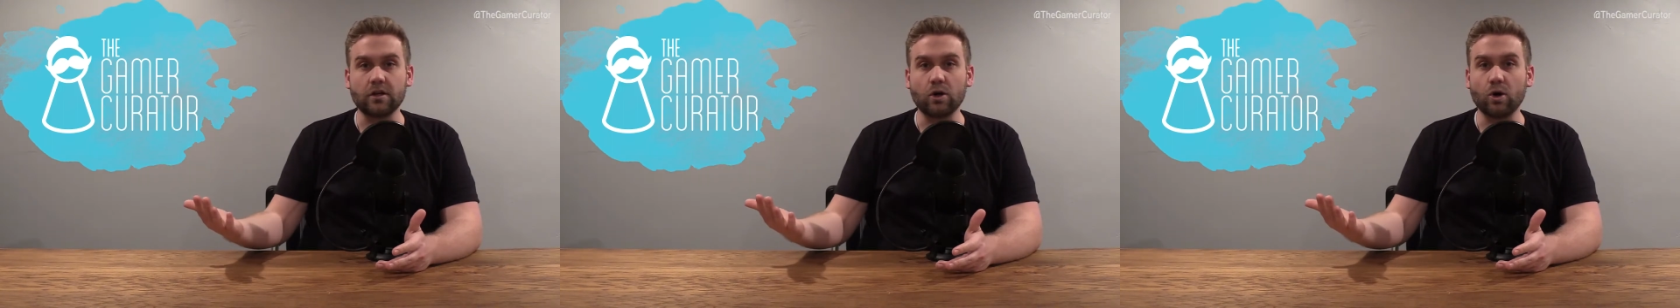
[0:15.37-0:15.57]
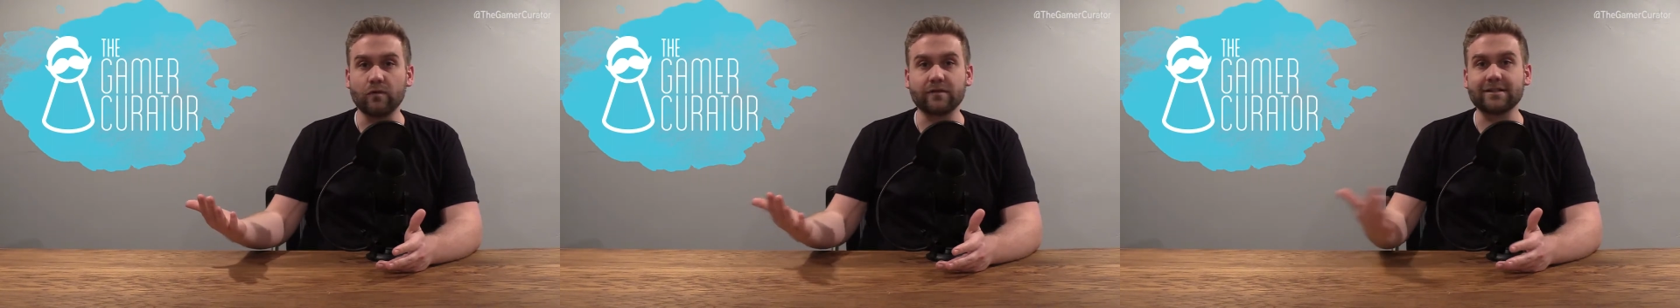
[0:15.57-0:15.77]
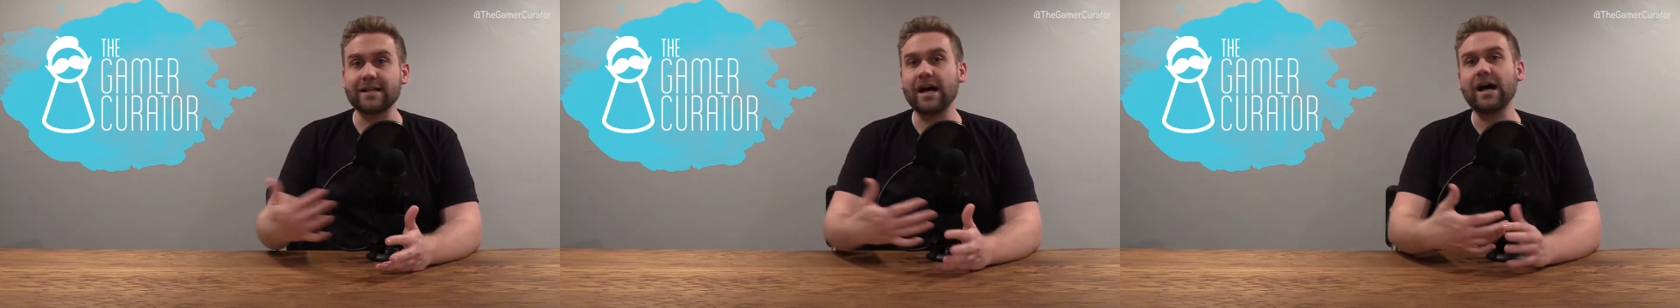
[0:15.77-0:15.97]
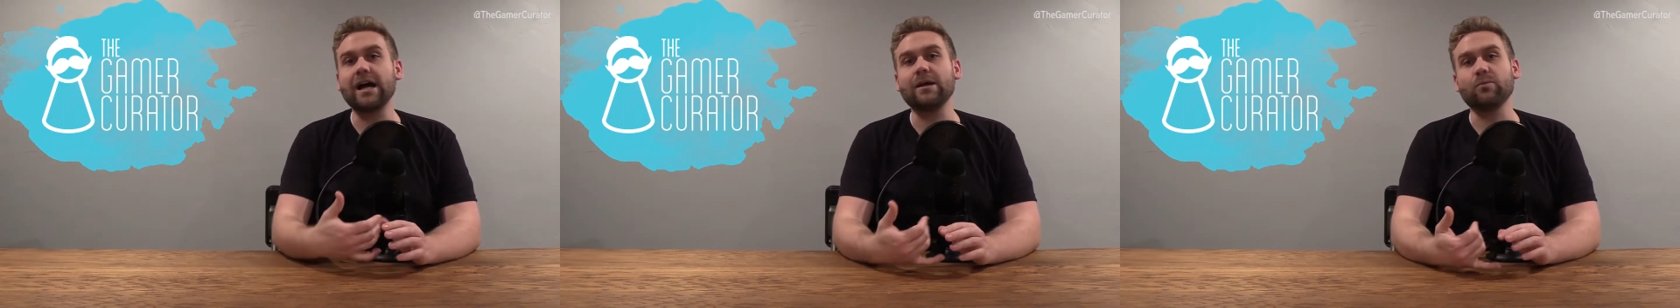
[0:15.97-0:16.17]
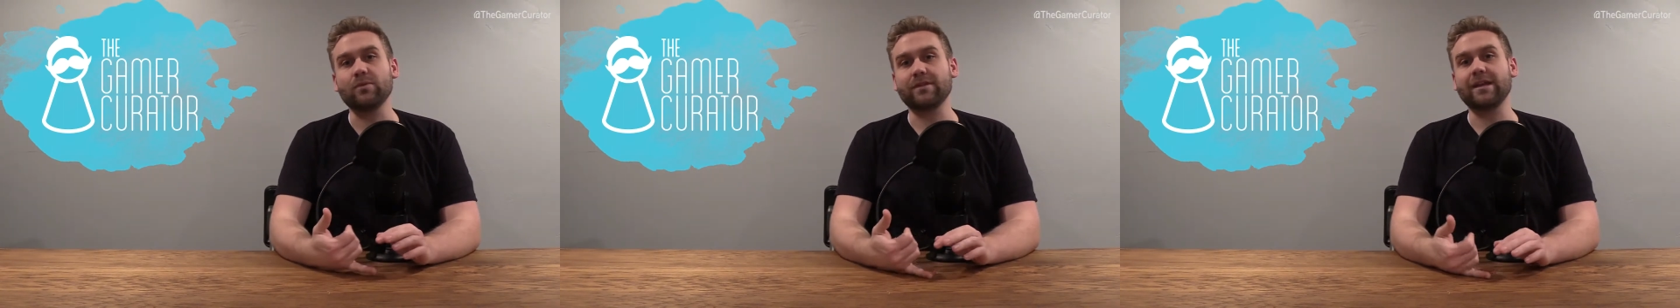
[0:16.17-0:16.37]
over
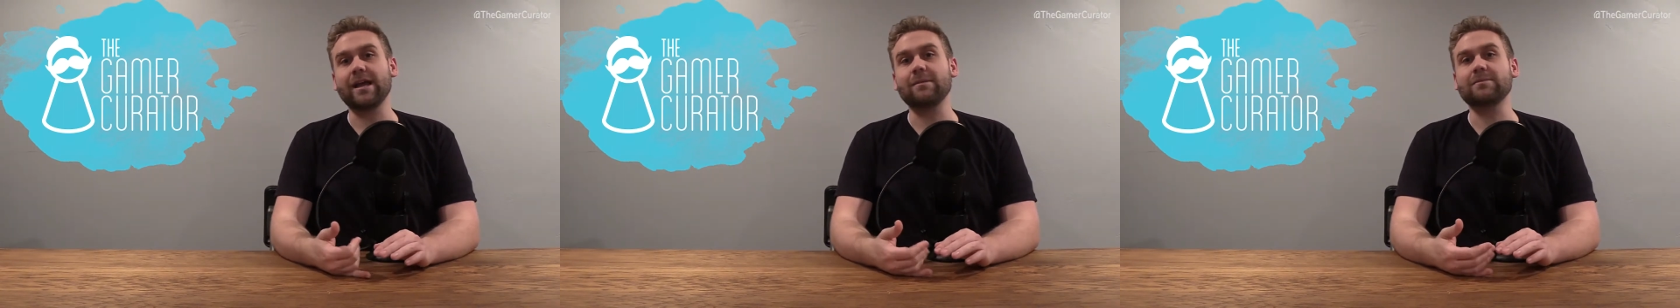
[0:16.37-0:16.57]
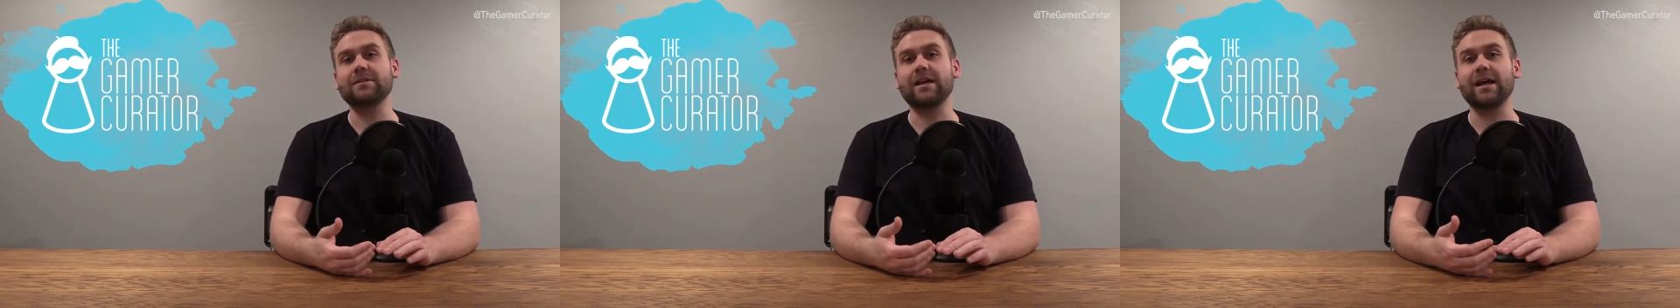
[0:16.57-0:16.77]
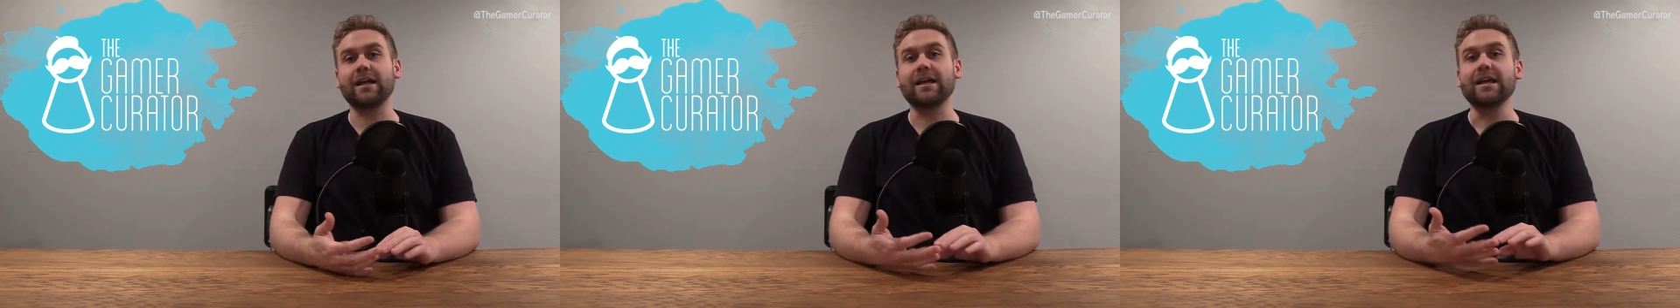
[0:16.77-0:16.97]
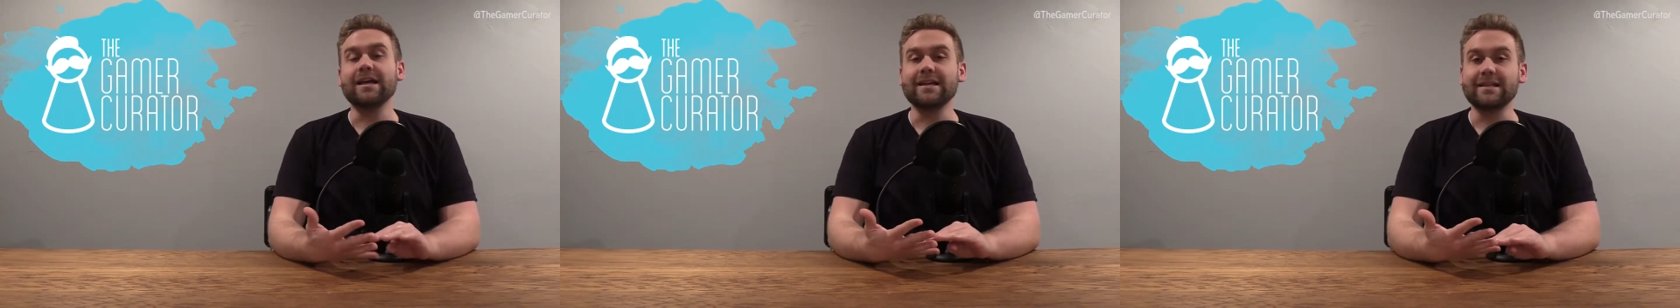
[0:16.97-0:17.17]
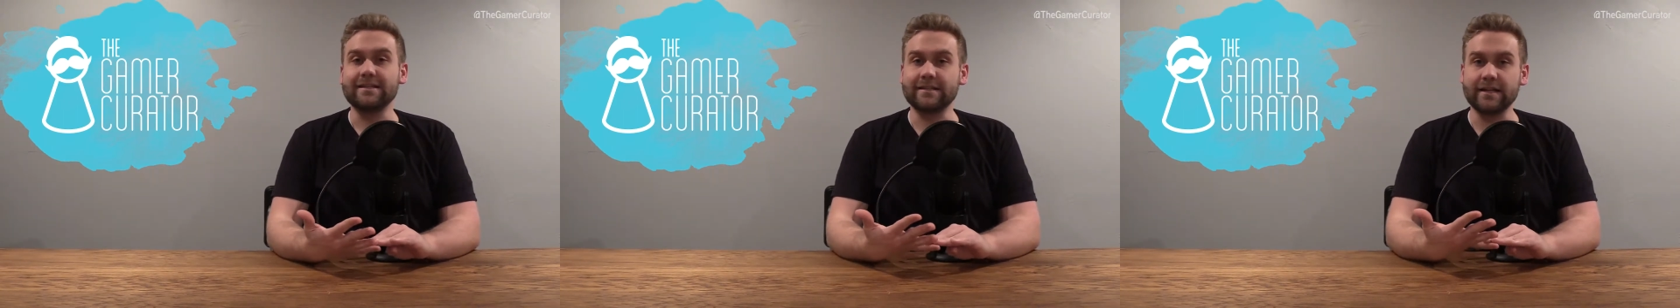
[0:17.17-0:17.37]
time with games like
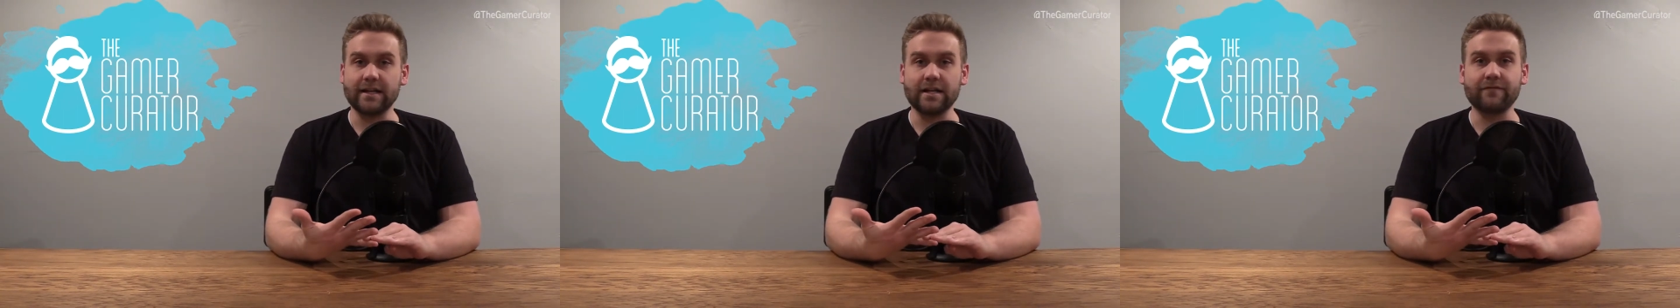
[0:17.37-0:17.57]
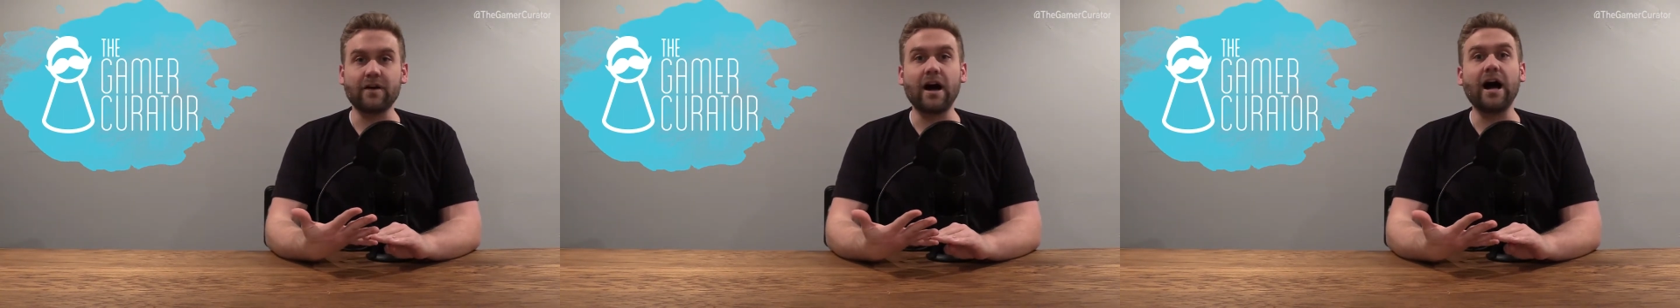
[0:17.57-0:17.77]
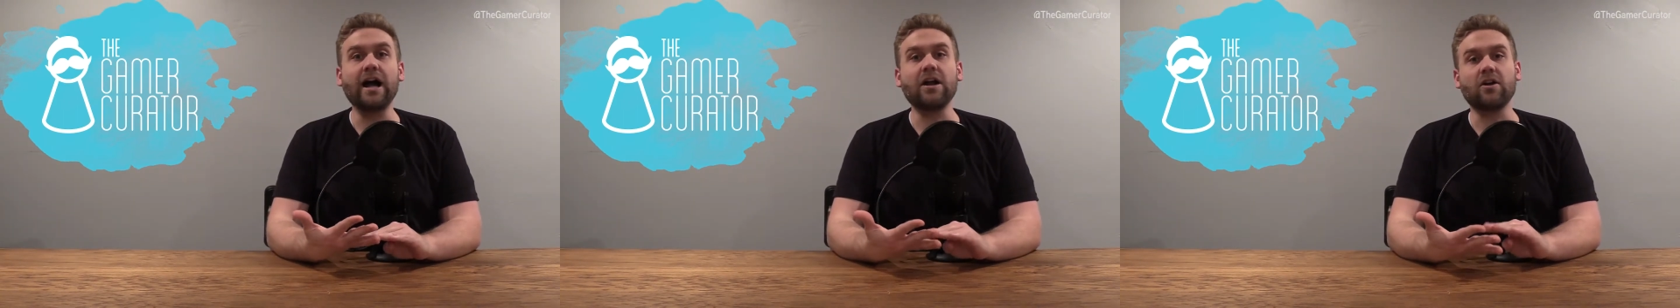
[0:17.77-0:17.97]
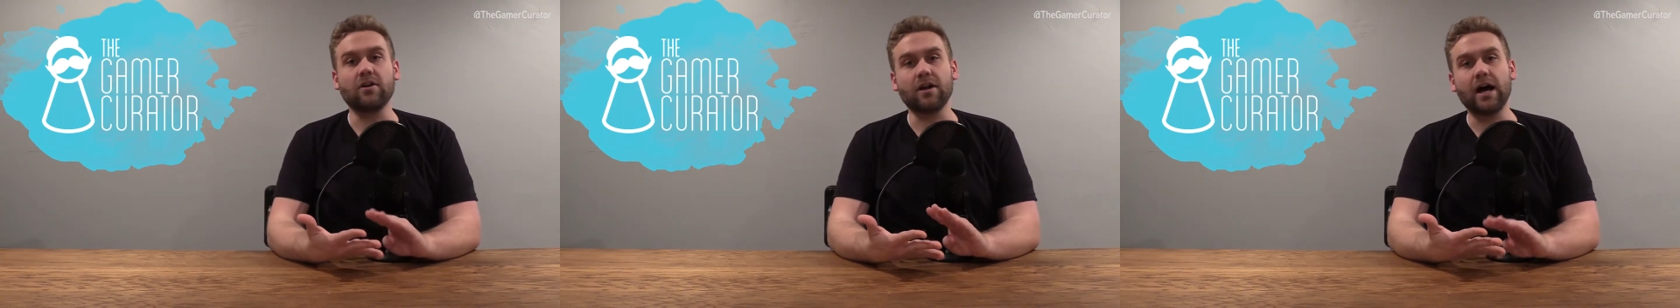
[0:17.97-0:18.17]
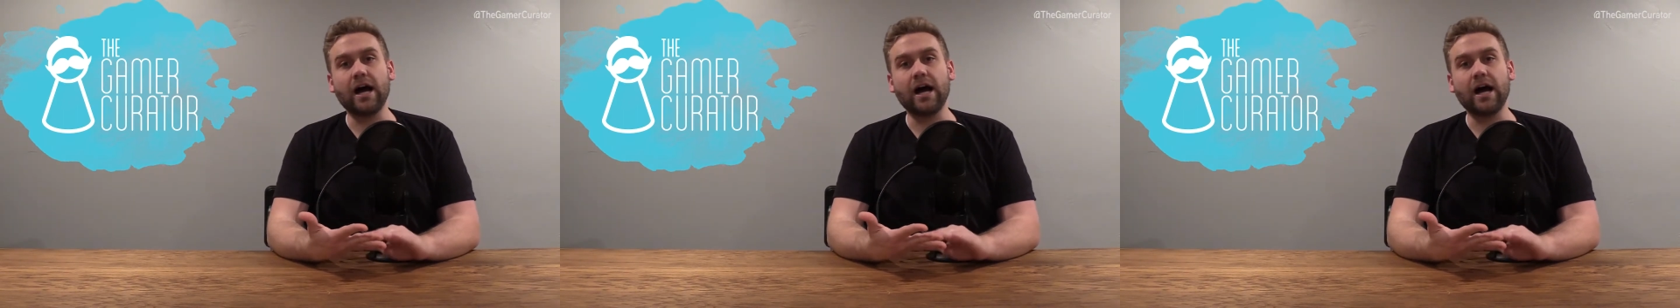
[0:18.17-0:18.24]
City of Iron,